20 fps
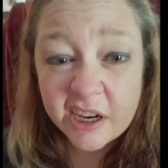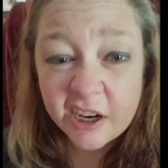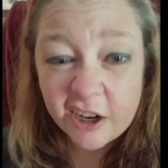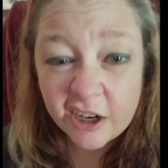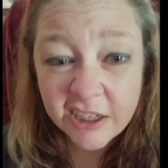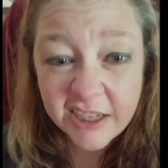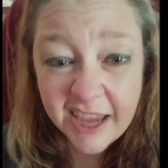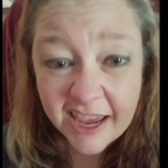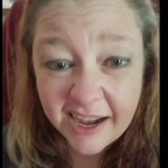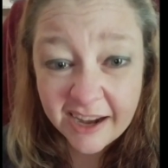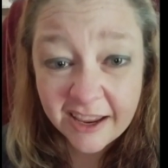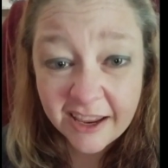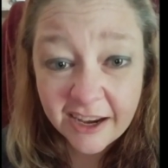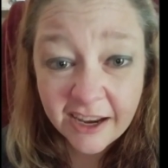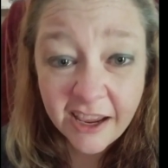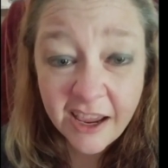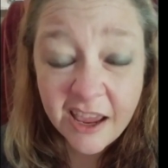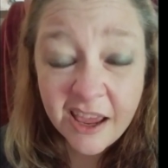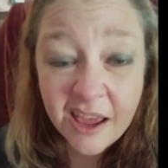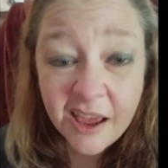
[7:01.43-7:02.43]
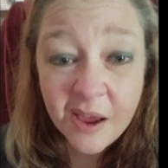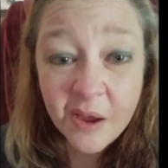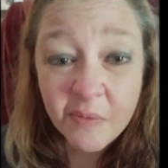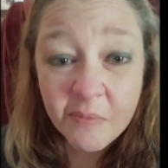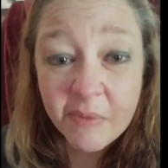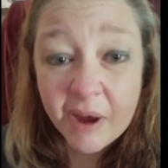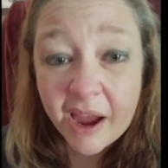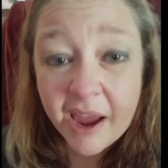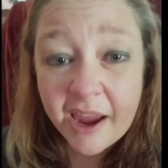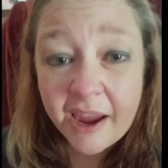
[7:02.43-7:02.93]
irritated.
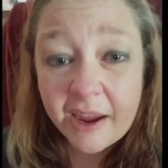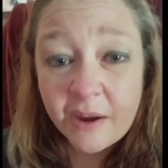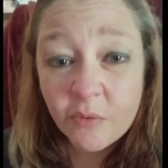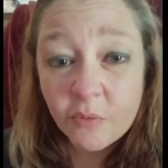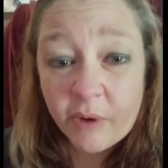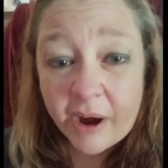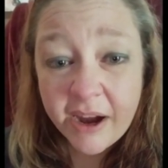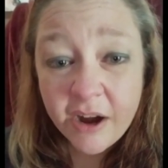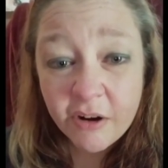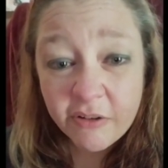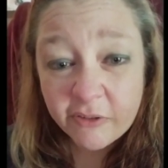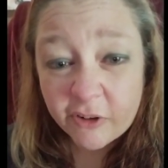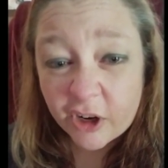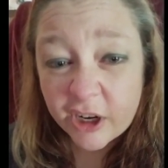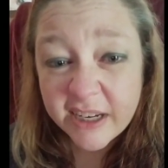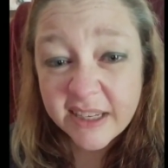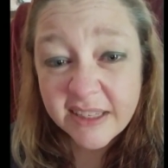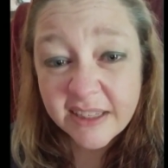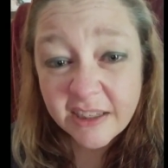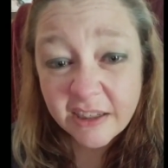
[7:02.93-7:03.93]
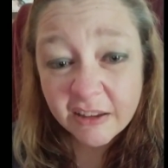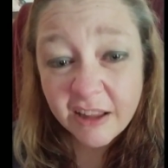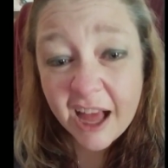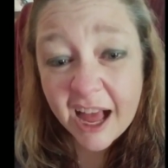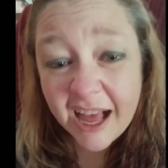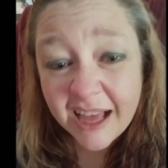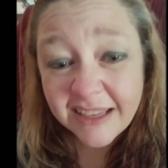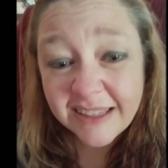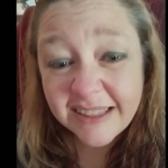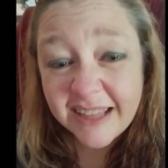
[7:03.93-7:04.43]
My right ovary still
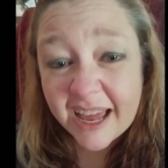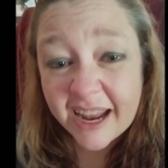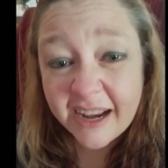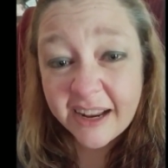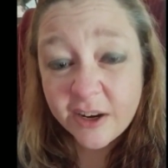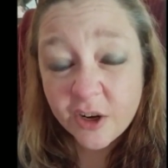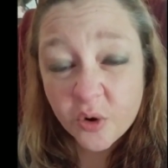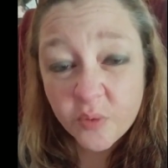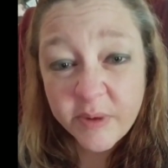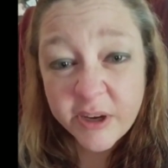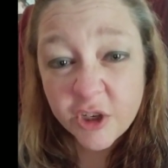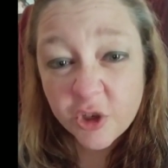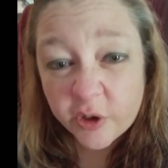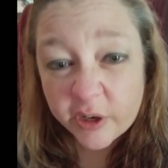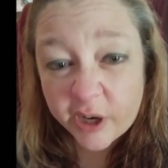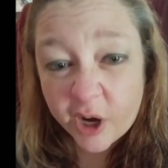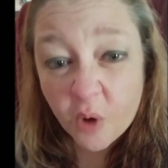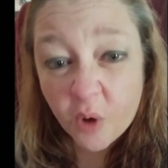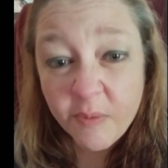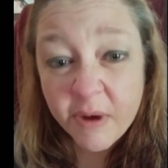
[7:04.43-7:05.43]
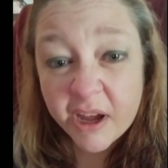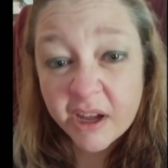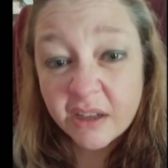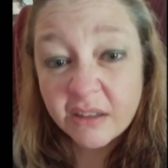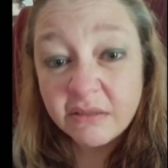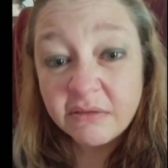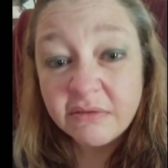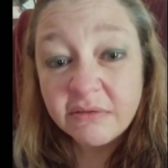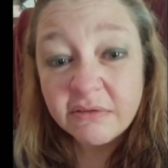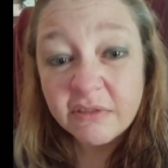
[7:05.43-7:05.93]
has that
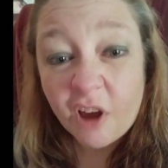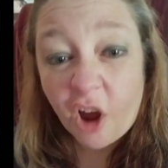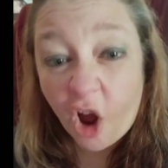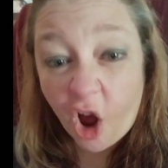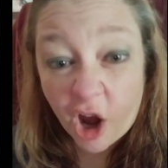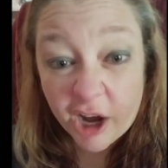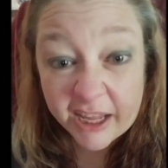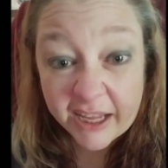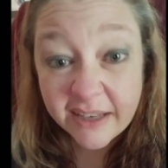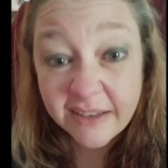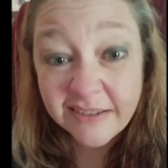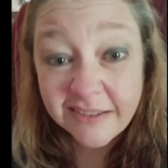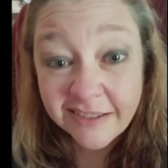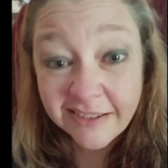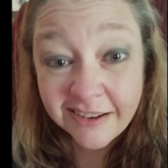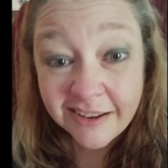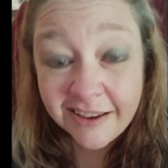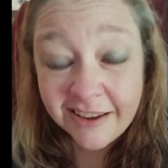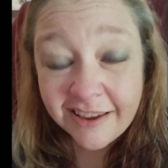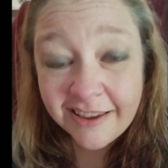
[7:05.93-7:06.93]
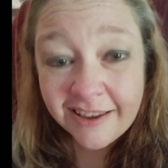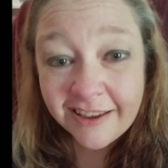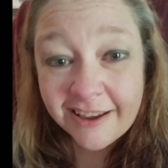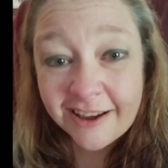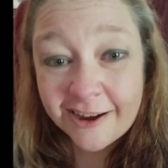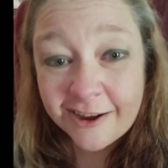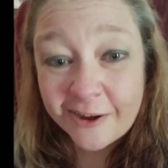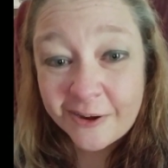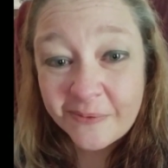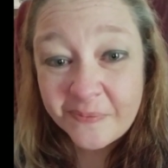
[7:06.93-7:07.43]
endometrioma on it
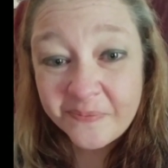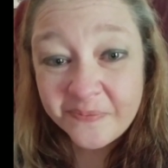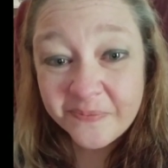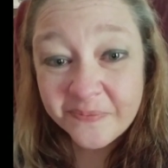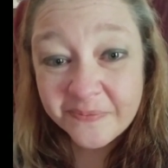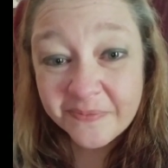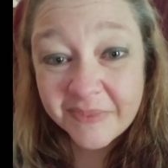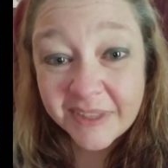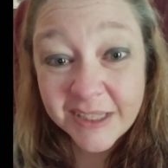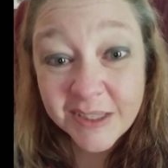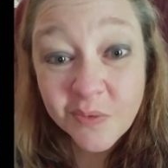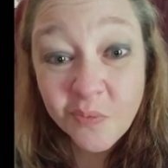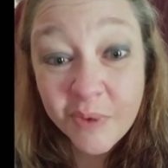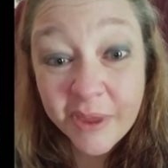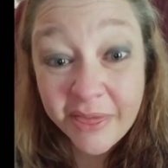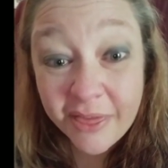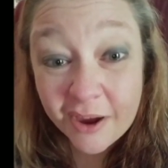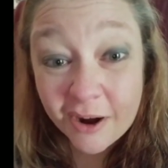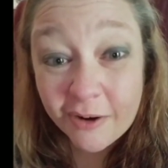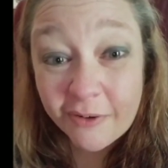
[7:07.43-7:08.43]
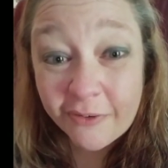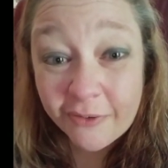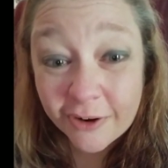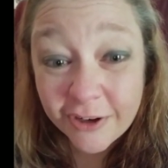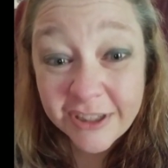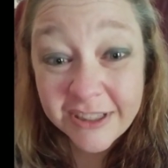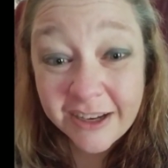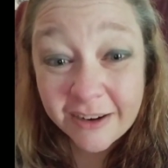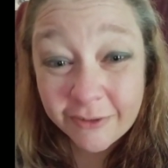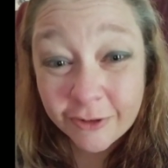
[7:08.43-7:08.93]
that's been there for
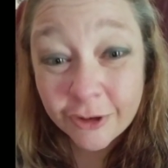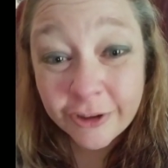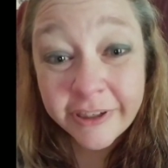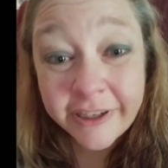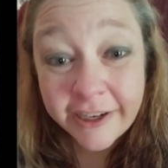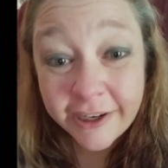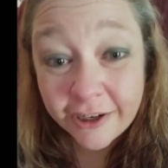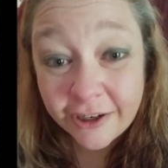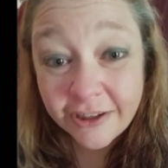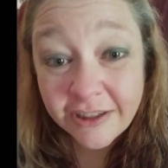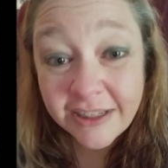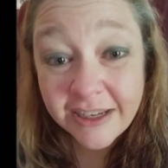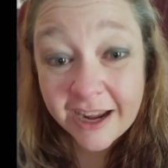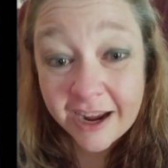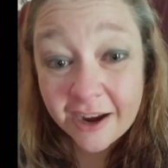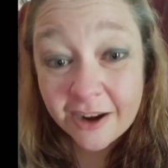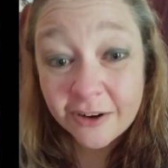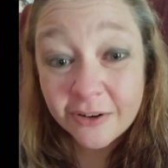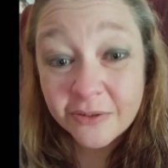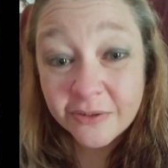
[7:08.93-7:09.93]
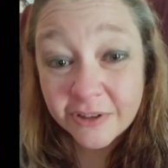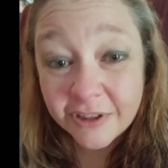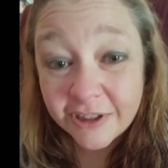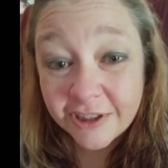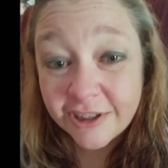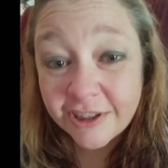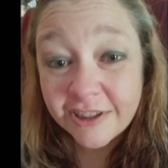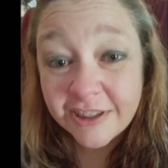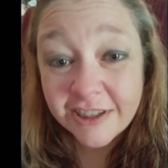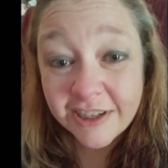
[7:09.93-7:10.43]
several years now,
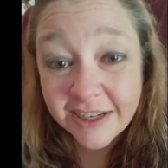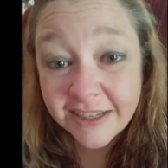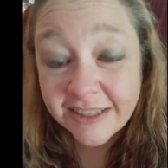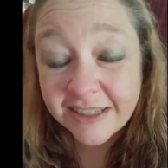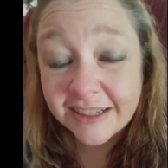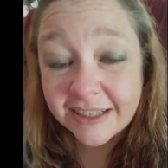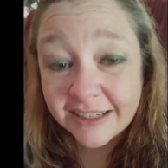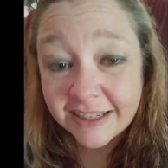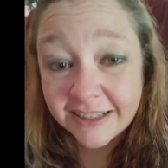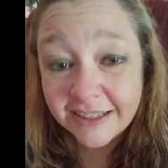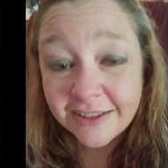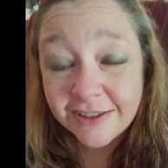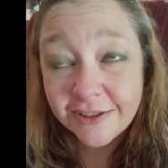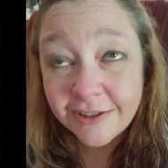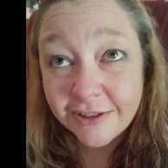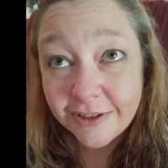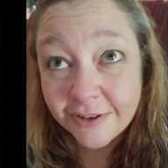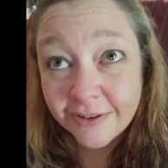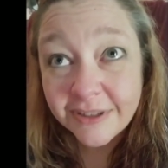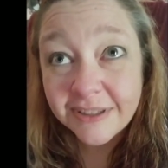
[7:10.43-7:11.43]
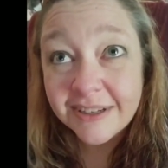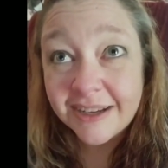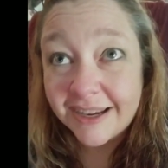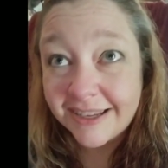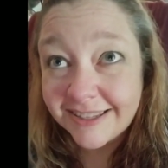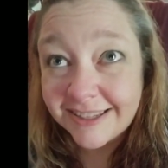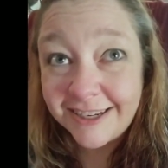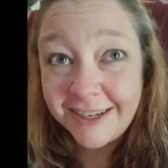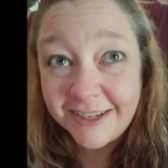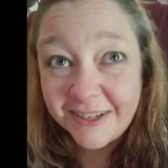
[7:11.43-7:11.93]
which is just, again, so
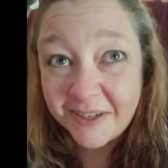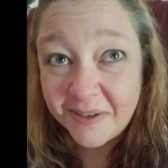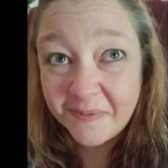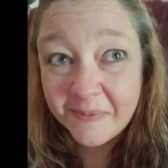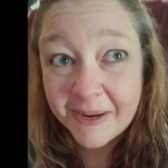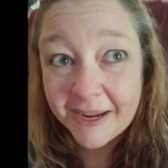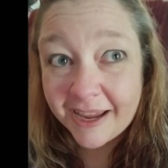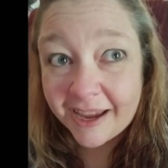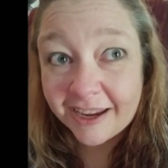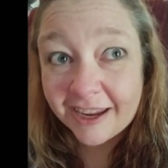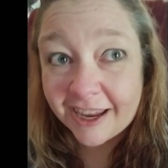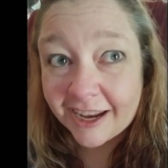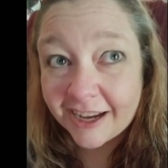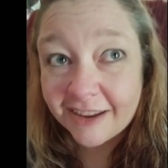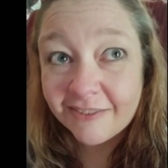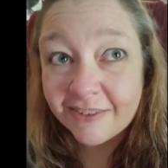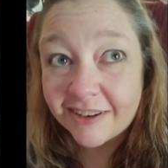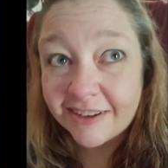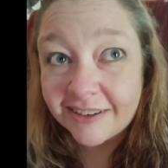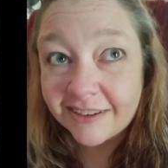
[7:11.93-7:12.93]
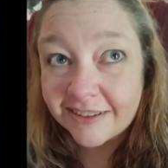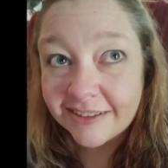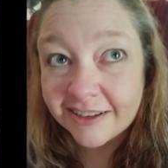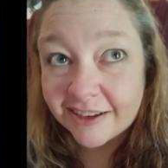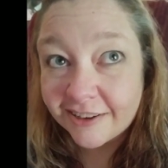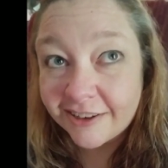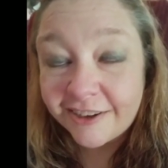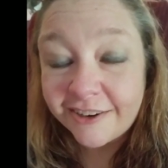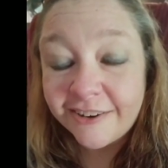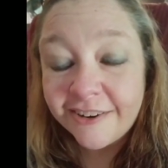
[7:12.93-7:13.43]
disgusting to me. I can't even
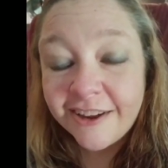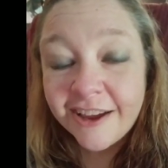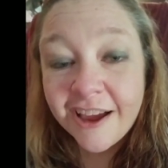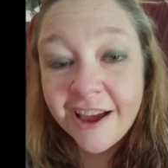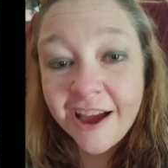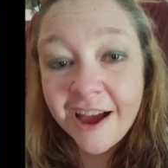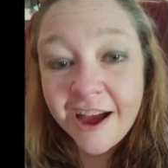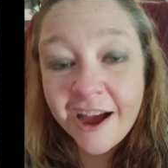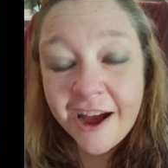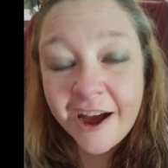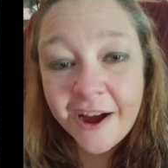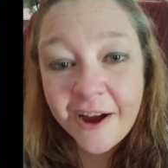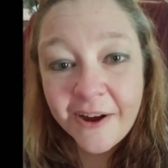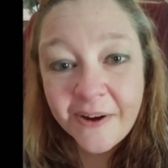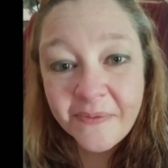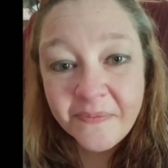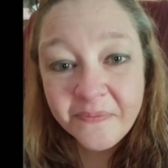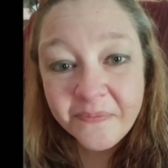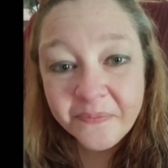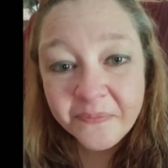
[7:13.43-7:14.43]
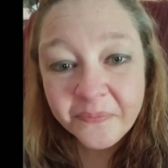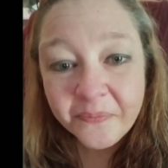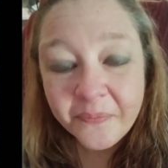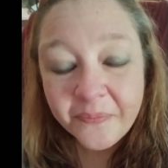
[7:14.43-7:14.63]
tell you. And